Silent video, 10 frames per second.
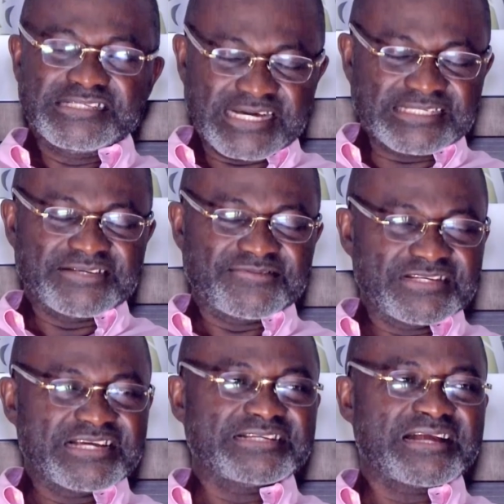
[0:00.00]

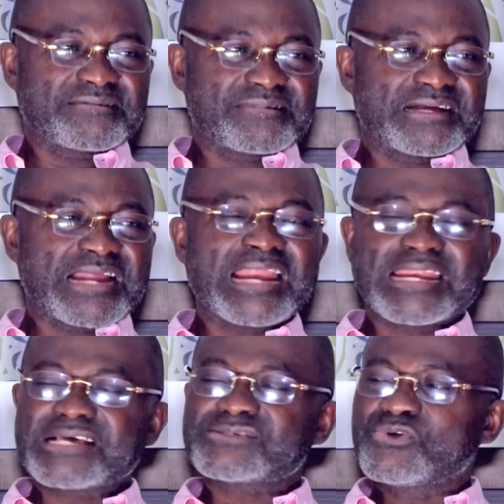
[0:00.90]
detectives near in a grant.
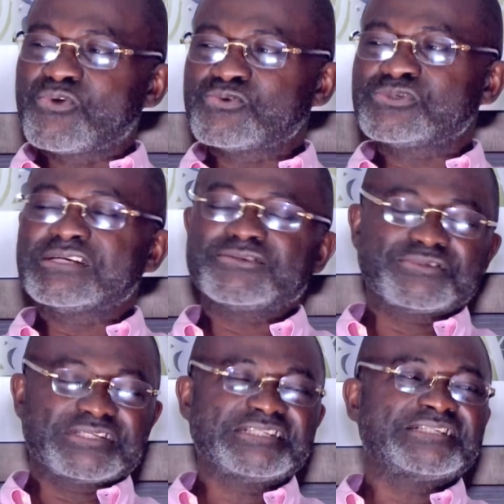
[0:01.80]
Anas goes
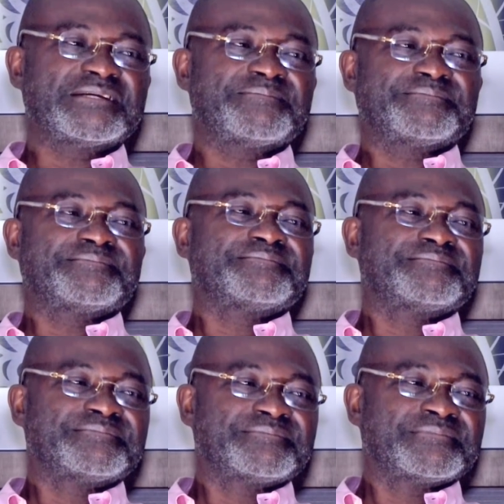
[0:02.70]
there to teach them.
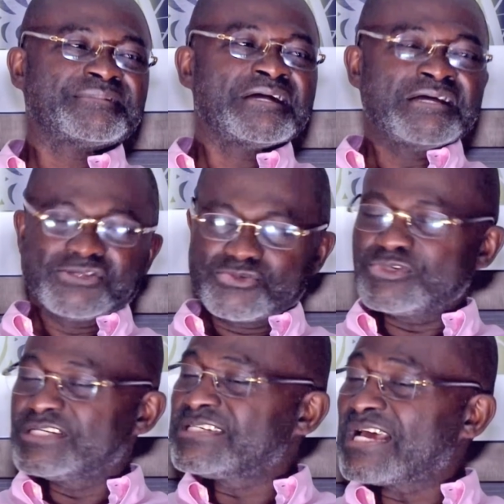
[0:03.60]

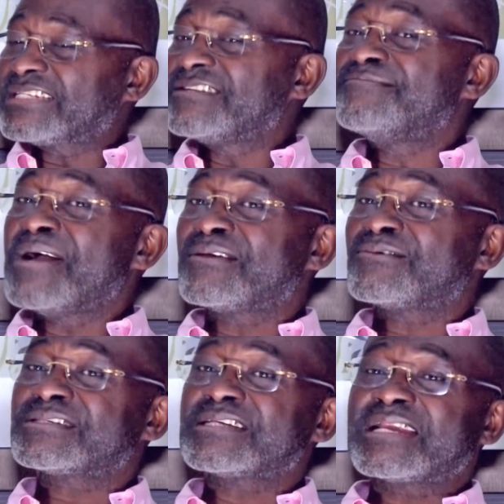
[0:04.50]
So Detective
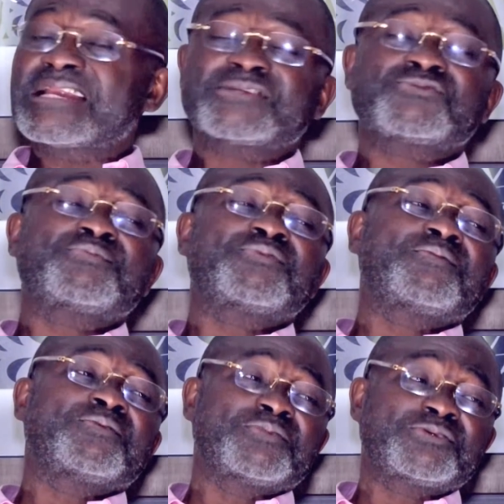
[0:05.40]
Ben will say Anas will
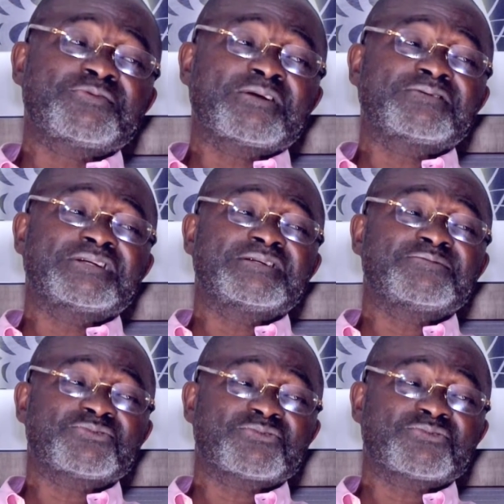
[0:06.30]
probably to make